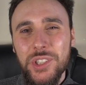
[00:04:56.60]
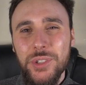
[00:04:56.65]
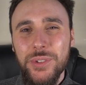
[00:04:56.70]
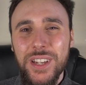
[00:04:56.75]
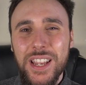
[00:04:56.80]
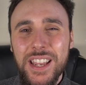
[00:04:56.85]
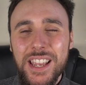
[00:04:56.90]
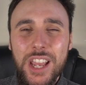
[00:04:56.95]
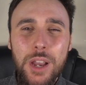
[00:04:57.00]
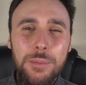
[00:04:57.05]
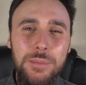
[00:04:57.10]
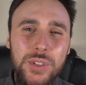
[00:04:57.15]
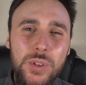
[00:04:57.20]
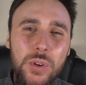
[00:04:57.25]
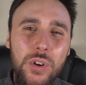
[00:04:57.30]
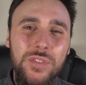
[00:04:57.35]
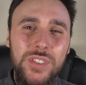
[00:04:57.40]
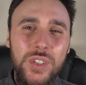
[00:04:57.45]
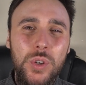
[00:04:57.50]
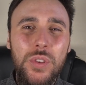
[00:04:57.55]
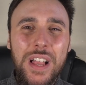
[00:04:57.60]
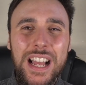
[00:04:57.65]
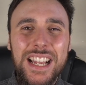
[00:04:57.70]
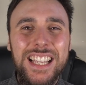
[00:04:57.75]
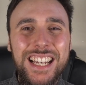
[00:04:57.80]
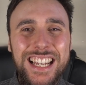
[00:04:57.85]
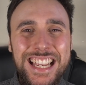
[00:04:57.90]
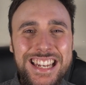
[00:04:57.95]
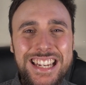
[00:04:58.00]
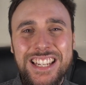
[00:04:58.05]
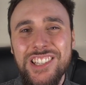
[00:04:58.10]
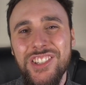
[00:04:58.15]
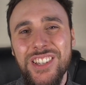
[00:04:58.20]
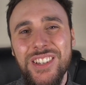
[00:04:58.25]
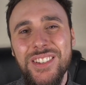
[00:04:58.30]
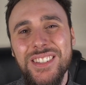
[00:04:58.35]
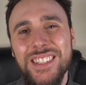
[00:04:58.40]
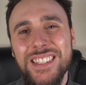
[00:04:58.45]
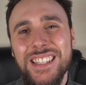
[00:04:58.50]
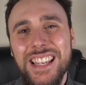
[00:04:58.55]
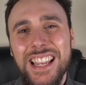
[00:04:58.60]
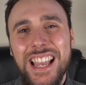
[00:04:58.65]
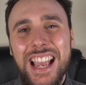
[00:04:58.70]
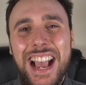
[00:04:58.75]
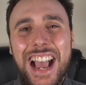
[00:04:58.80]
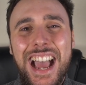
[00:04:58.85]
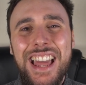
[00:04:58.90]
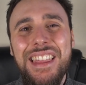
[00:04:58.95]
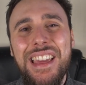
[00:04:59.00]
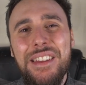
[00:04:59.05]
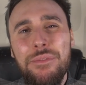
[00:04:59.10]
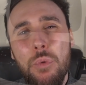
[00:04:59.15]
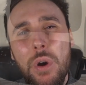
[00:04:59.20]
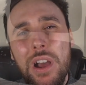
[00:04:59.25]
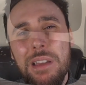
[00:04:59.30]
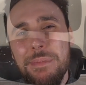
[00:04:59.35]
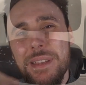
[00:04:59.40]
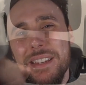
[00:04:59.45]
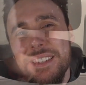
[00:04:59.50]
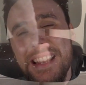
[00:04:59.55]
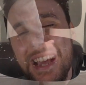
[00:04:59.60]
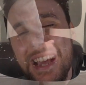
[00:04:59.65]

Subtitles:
sure it absorbs all that cleaning juice, and then wipe it